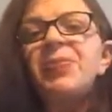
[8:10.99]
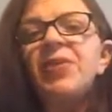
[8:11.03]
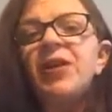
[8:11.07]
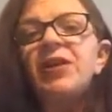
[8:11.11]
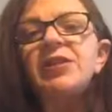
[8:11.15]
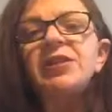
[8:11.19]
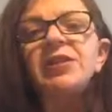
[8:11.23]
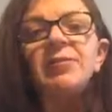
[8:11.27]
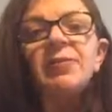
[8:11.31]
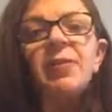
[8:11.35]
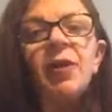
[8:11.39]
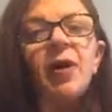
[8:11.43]

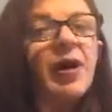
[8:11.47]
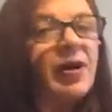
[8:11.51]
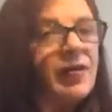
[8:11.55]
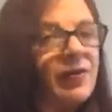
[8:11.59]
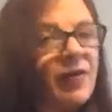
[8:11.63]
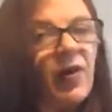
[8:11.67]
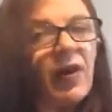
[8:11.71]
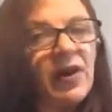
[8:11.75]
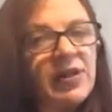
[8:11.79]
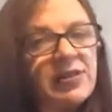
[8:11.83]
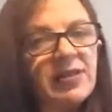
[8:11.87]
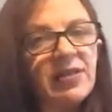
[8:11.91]
So my
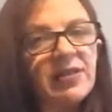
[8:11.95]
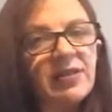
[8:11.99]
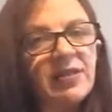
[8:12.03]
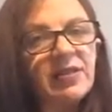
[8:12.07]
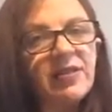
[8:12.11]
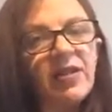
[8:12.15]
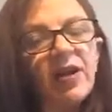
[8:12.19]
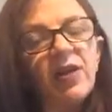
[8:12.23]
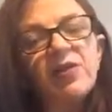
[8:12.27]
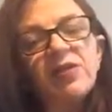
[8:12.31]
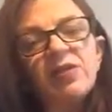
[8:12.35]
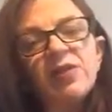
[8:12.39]
advice under
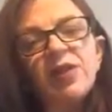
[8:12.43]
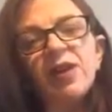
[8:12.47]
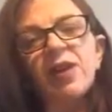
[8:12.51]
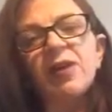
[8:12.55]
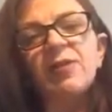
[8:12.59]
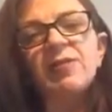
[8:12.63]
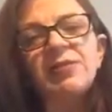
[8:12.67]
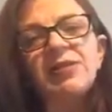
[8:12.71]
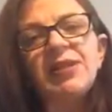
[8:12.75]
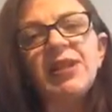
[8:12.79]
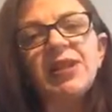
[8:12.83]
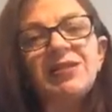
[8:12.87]
those
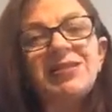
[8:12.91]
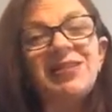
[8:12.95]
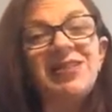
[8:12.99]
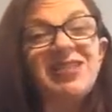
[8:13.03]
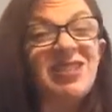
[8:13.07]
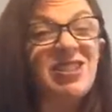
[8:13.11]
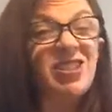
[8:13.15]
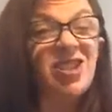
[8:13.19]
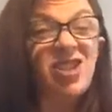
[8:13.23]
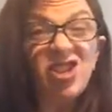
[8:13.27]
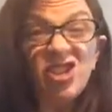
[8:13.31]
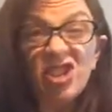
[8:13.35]
circumstances
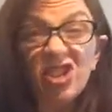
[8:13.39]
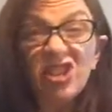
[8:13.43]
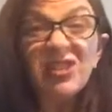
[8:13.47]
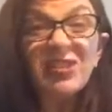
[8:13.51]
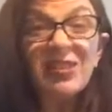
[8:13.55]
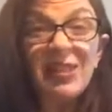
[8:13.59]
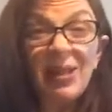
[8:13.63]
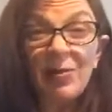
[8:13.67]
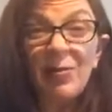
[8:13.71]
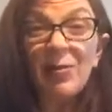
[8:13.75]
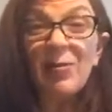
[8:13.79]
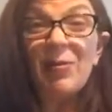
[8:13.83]
is to just
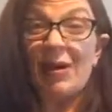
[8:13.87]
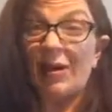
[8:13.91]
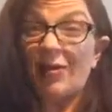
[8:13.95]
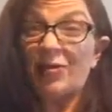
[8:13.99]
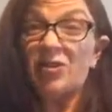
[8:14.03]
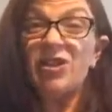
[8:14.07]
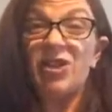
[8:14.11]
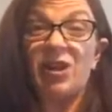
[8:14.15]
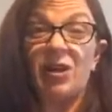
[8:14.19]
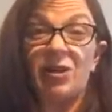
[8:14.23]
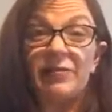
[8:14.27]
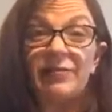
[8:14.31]
keep your mouth
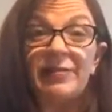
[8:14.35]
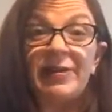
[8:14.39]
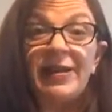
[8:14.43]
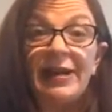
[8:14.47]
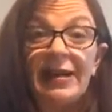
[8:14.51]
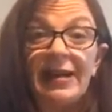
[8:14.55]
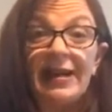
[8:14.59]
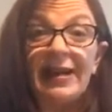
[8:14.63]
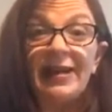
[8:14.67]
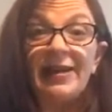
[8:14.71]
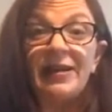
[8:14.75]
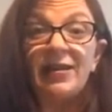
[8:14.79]
shut,
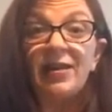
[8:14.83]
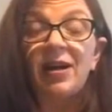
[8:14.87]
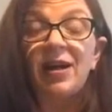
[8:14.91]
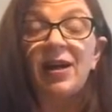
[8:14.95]
really.